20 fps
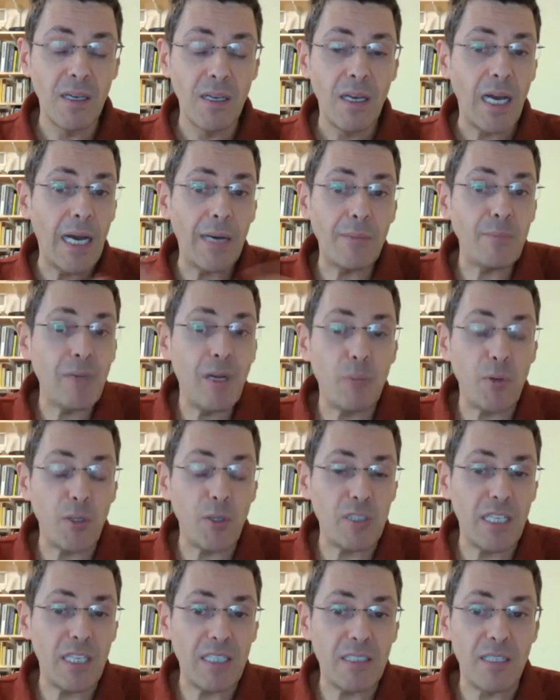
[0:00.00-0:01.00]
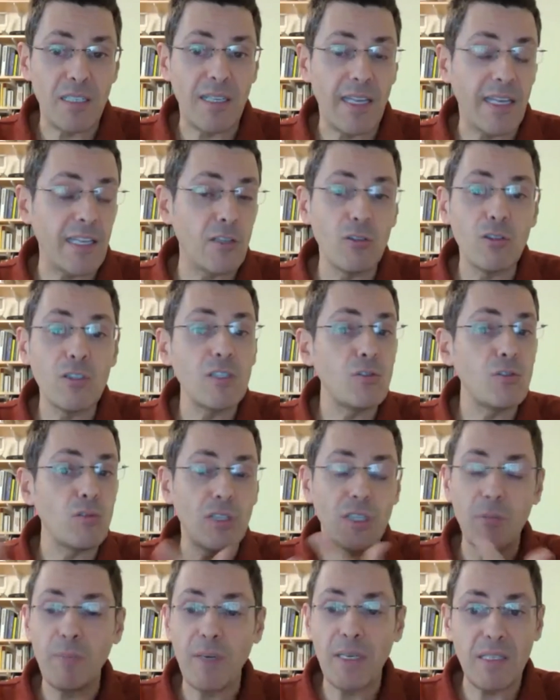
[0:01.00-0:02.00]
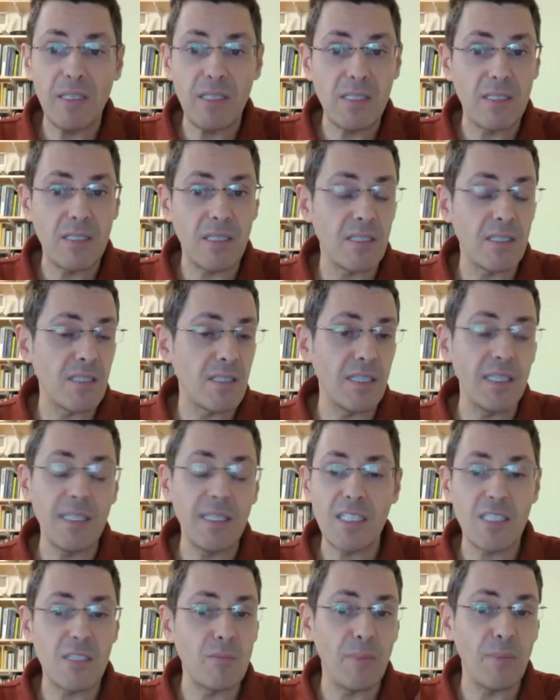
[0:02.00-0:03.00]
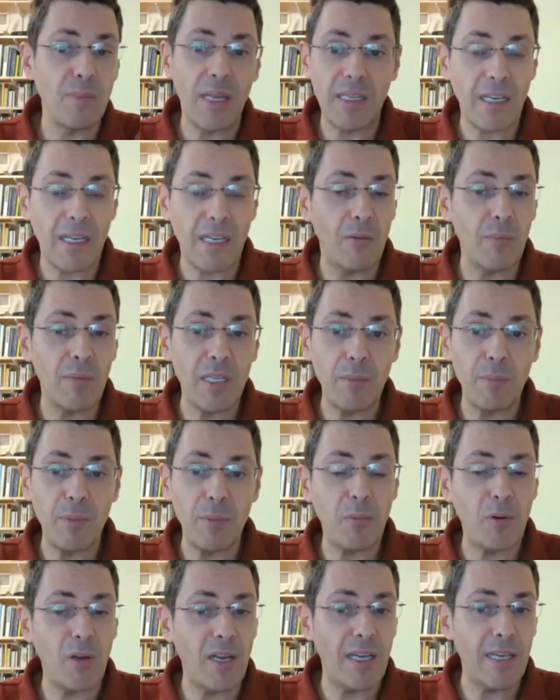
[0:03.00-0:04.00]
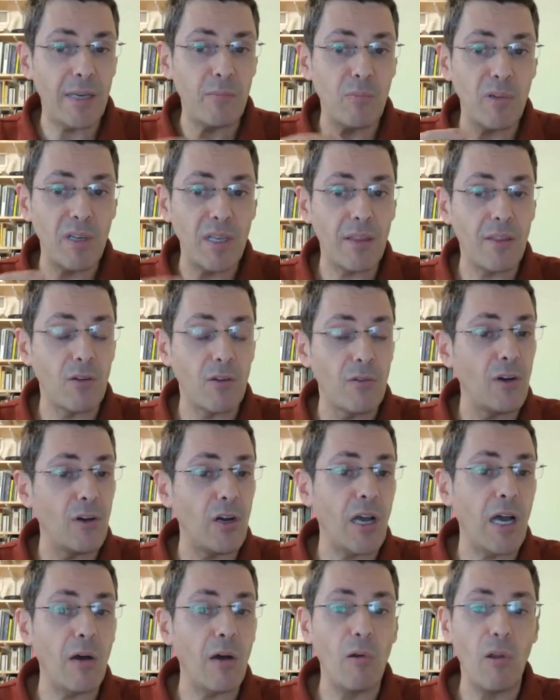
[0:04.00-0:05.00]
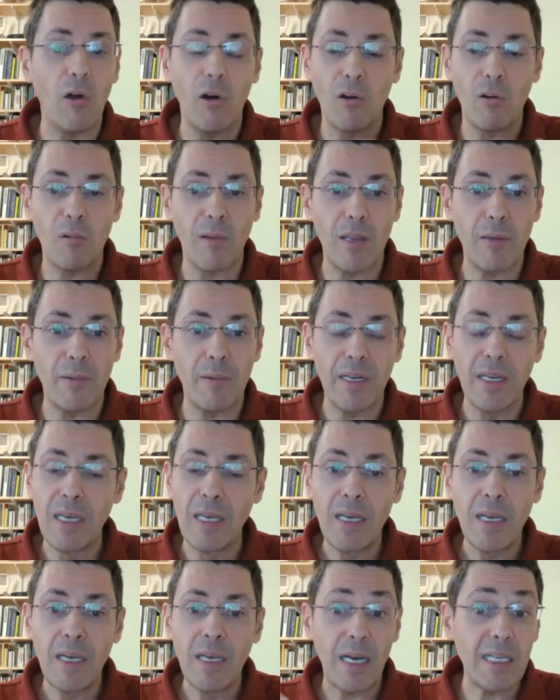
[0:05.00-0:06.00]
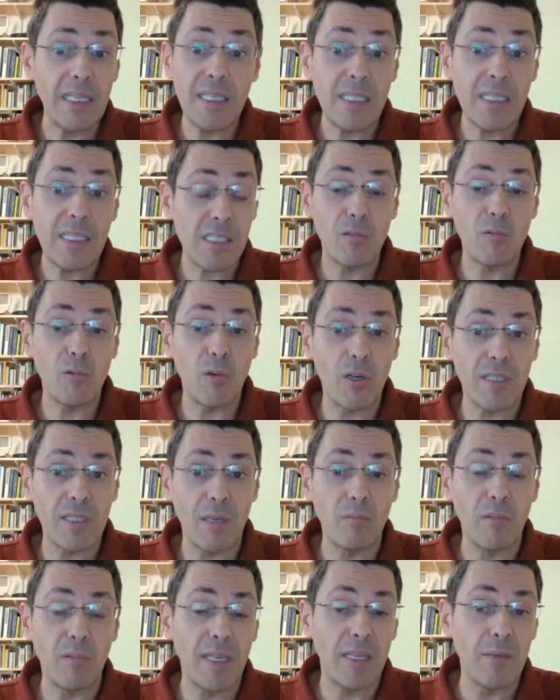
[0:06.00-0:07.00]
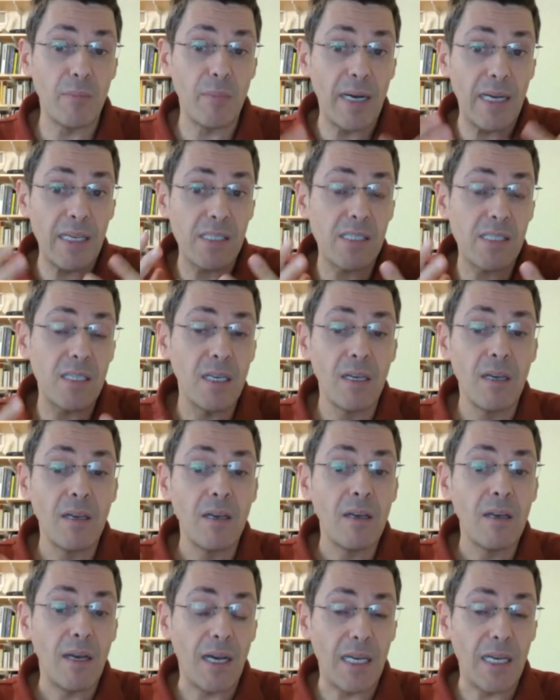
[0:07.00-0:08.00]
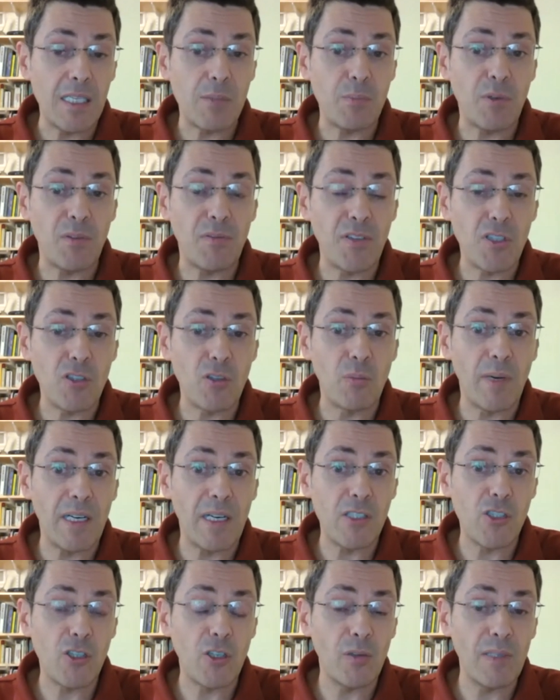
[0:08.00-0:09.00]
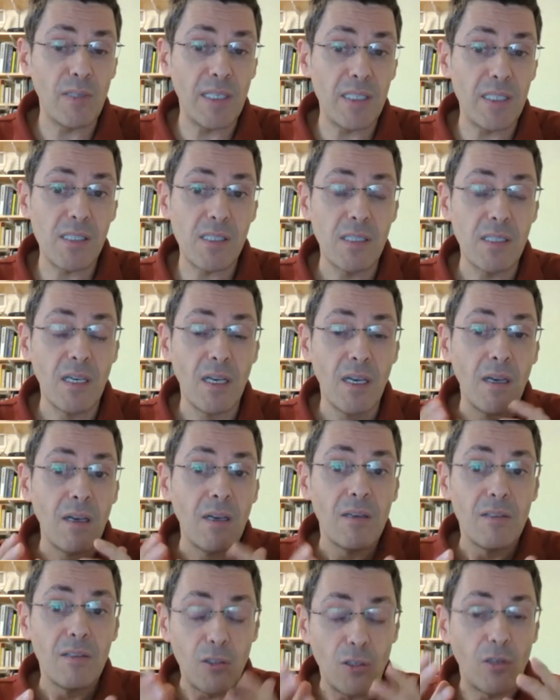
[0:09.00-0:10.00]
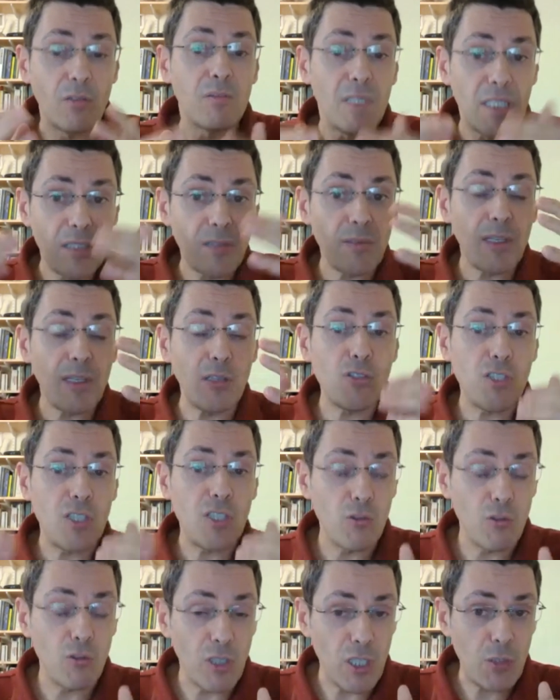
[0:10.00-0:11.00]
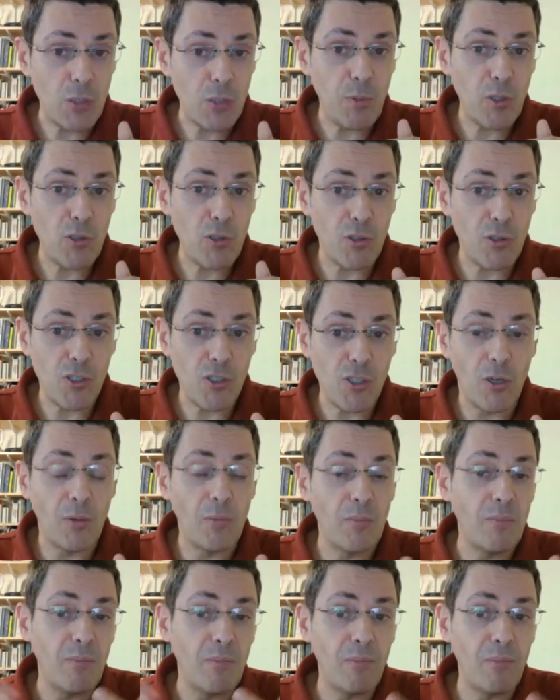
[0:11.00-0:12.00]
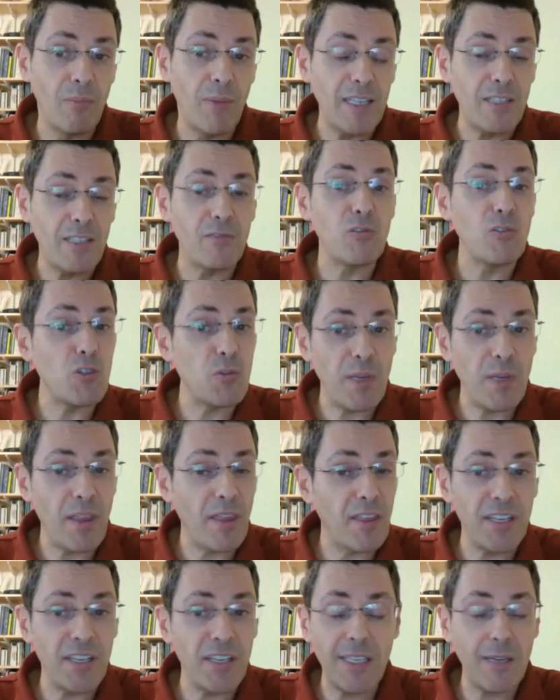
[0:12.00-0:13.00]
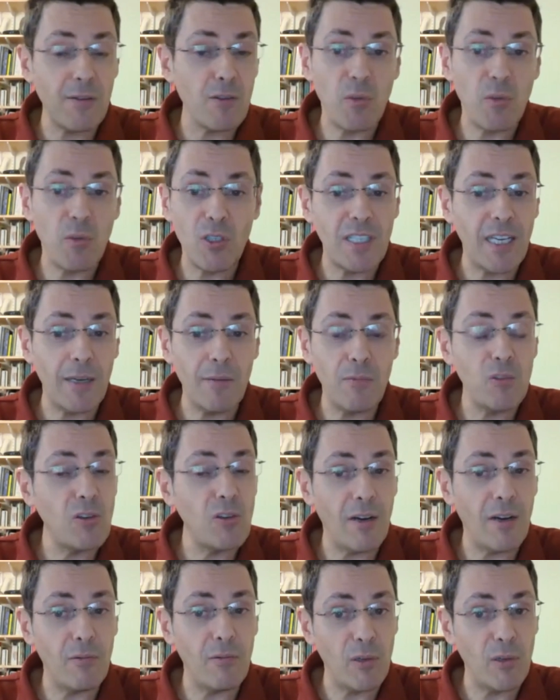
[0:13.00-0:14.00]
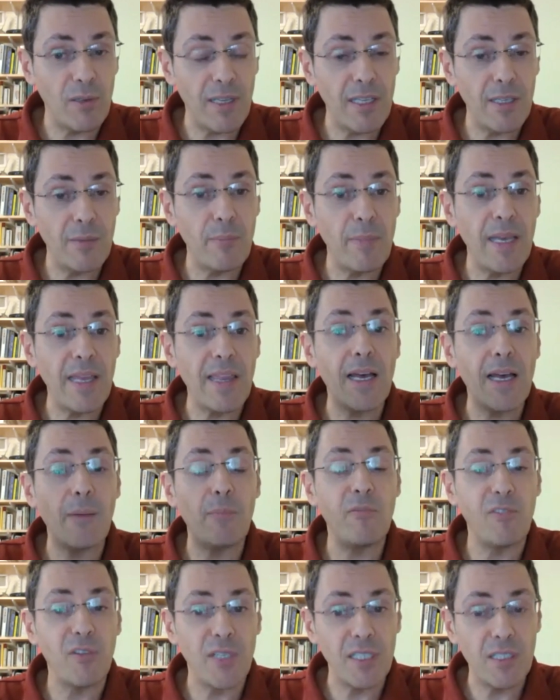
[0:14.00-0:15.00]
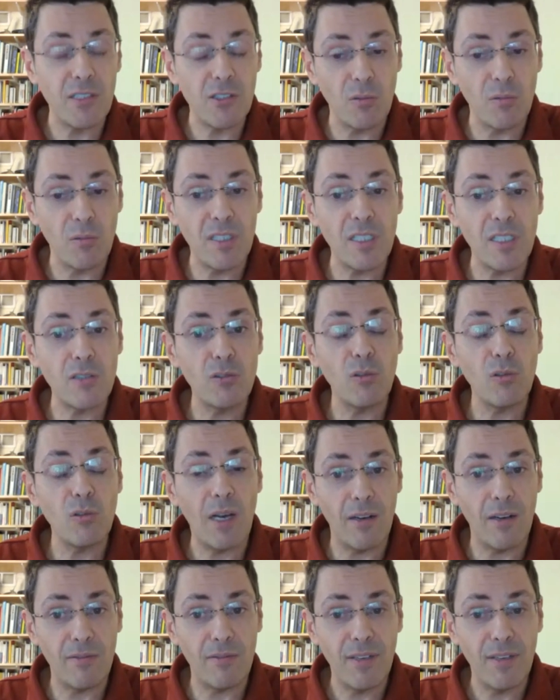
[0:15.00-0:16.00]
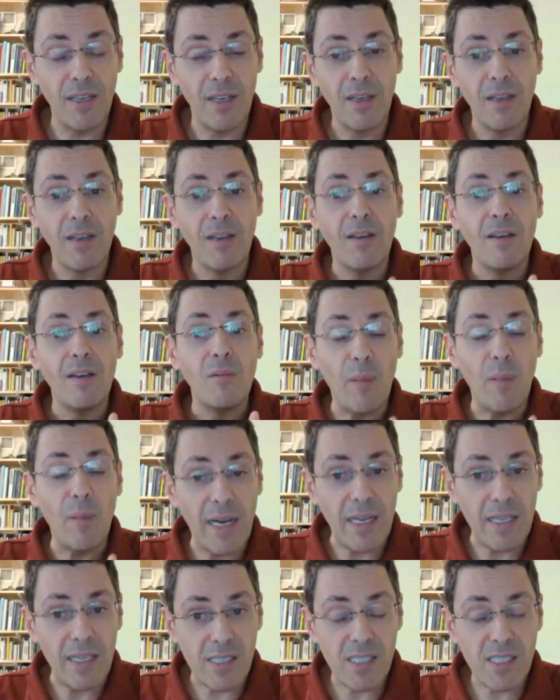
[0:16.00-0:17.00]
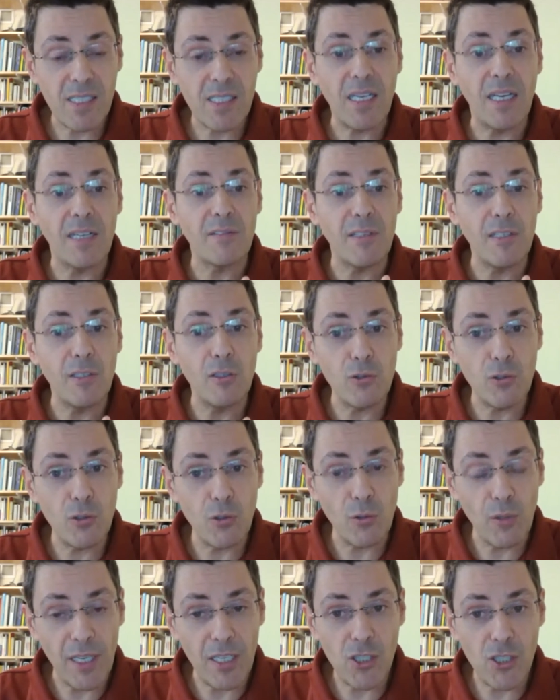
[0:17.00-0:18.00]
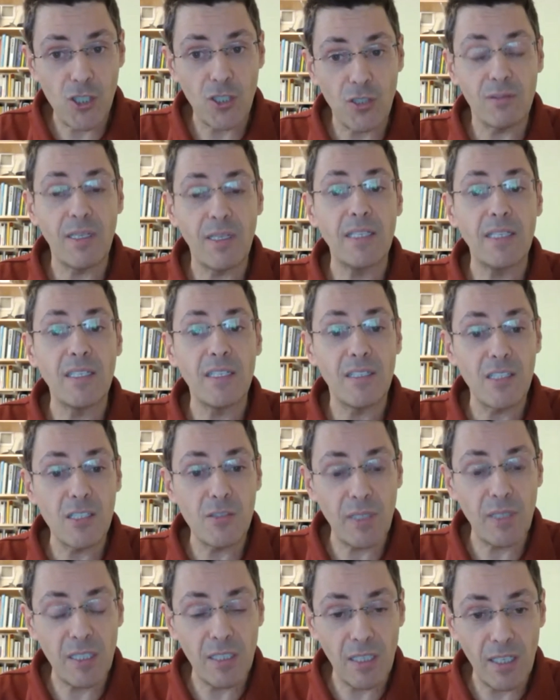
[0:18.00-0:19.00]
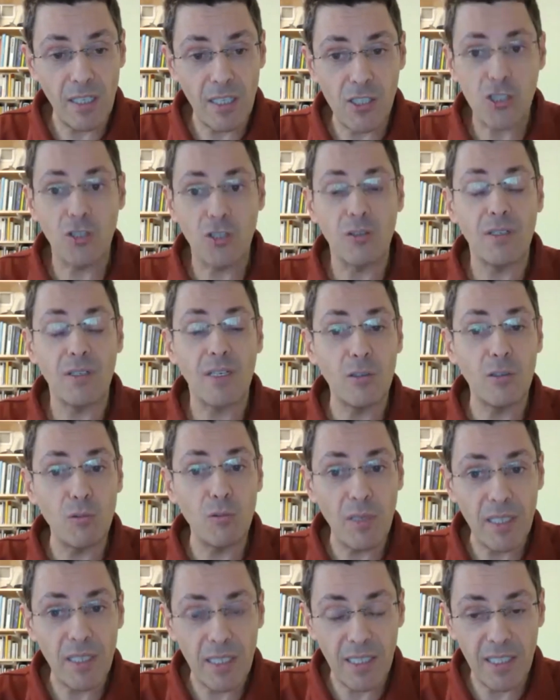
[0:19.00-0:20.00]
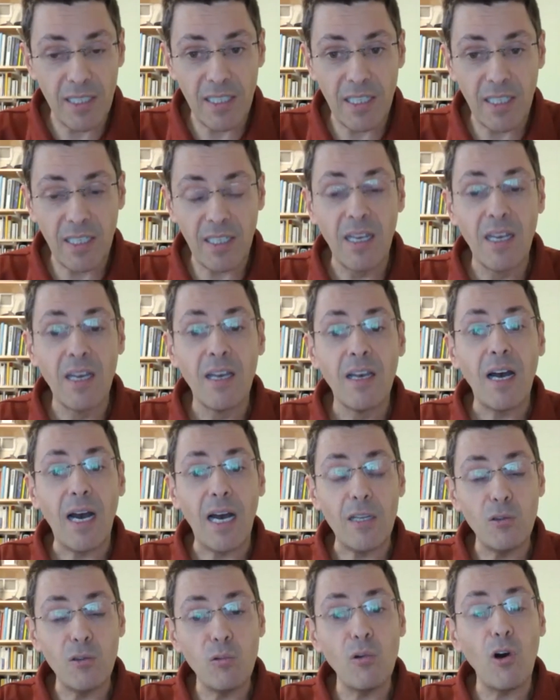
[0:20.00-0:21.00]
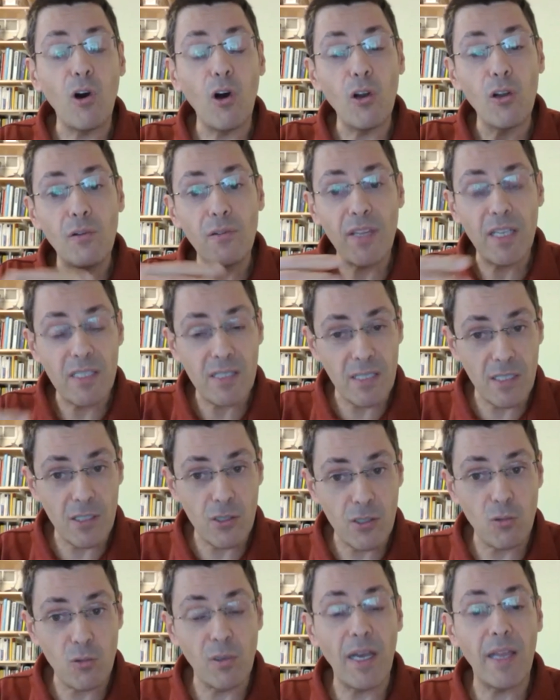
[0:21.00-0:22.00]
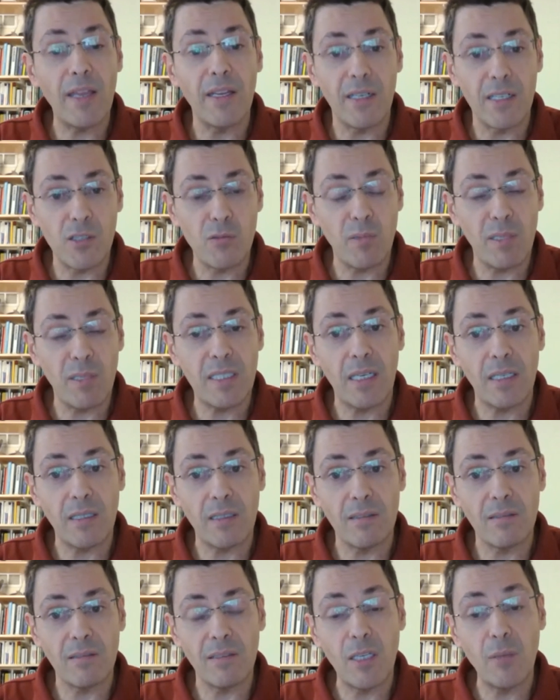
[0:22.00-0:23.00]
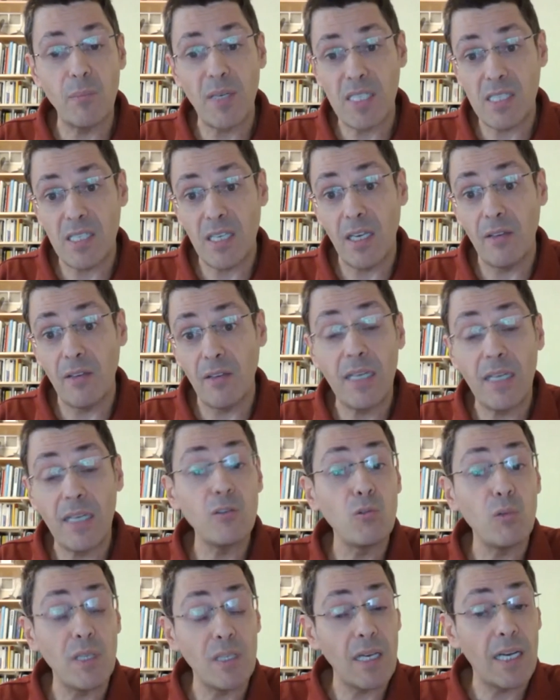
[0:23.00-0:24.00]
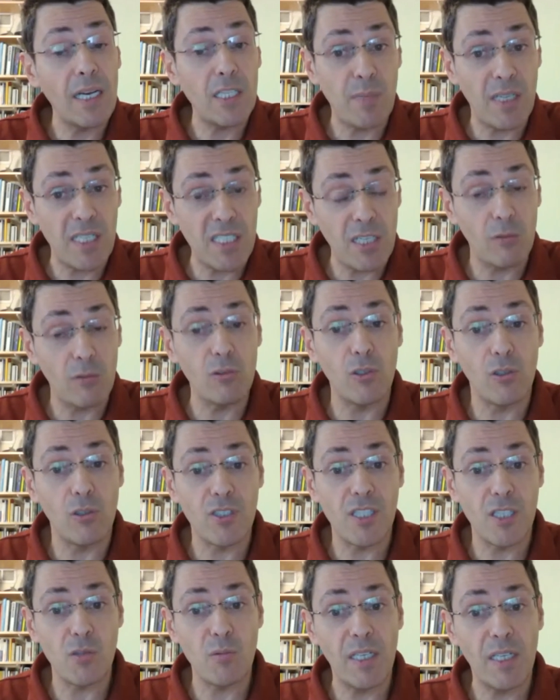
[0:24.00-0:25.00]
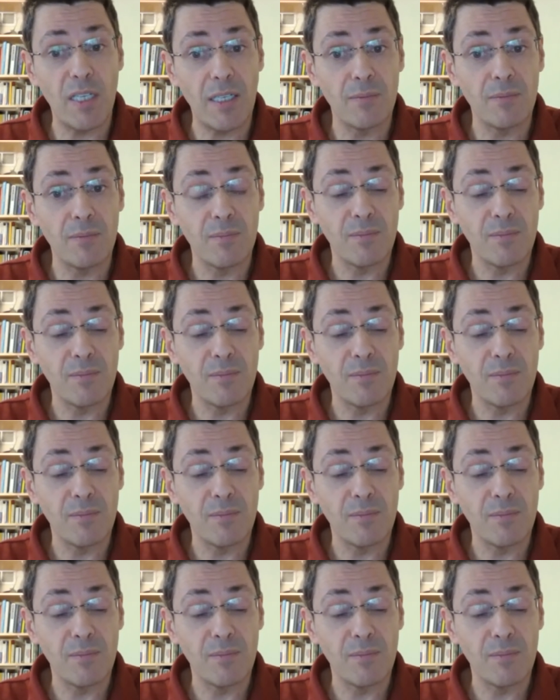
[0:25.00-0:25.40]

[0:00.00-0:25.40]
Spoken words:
I'm now protected. I don't need to keep my distance. It doesn't matter how many people I am with or for how long, whatever. And it doesn't work that way. The mask, as Professor Marr showed us, it reduces your exposure some, but if you spend 3 times more time, you have already made up for it. So we need to have masks and reduce duration and increase ventilation and do air cleaning and do all of these things together is what can keep us safe and doing as much outdoors as we can.